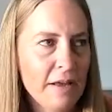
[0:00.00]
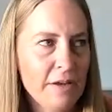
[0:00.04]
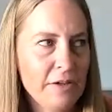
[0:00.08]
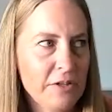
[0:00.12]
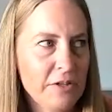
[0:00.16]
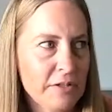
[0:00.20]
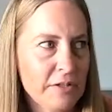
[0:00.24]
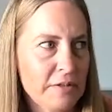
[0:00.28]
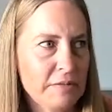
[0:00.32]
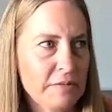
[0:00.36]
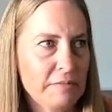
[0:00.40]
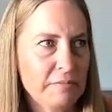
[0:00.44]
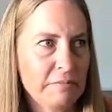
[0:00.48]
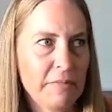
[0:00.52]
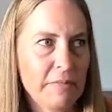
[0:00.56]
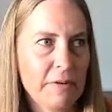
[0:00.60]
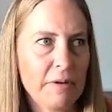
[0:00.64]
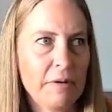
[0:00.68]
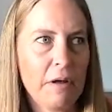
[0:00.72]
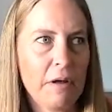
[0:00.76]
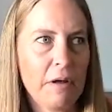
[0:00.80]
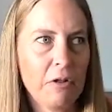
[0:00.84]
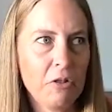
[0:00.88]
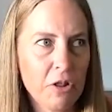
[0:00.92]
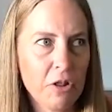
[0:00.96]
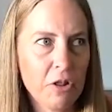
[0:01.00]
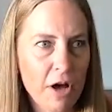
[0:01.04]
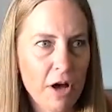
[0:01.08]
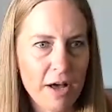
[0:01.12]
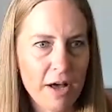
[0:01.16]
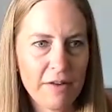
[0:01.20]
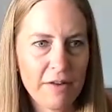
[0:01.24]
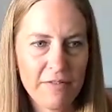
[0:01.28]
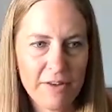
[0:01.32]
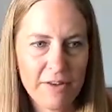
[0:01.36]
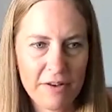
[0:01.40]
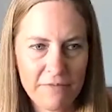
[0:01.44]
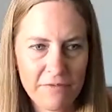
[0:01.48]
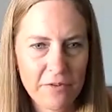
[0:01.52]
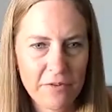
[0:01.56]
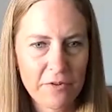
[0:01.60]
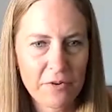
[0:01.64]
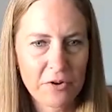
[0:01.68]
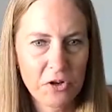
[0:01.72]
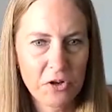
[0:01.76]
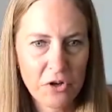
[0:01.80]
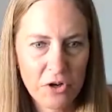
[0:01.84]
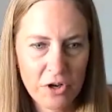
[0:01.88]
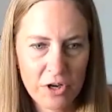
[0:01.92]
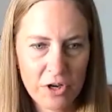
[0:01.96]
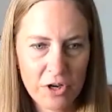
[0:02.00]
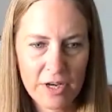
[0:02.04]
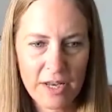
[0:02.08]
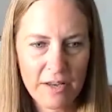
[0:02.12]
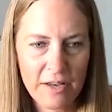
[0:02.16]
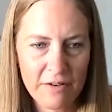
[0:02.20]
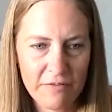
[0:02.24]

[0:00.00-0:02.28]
just a lot of good